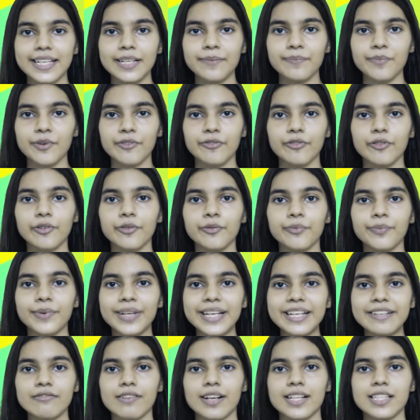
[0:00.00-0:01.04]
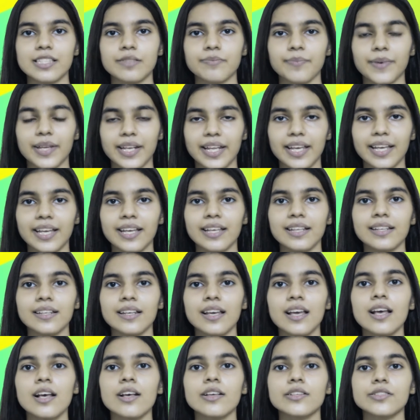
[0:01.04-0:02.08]
it before retransmitting it
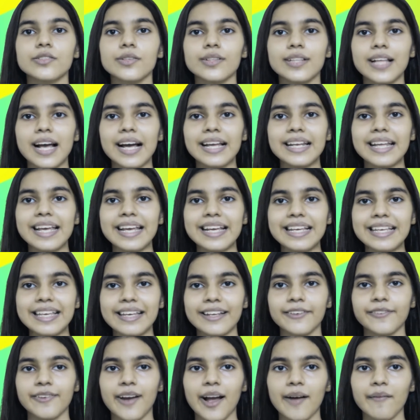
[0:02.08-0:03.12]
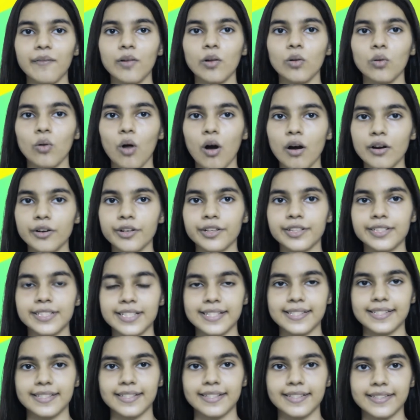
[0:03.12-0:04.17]
so that it can travel longer
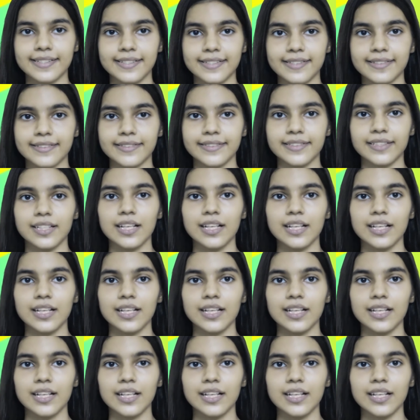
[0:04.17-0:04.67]
distances.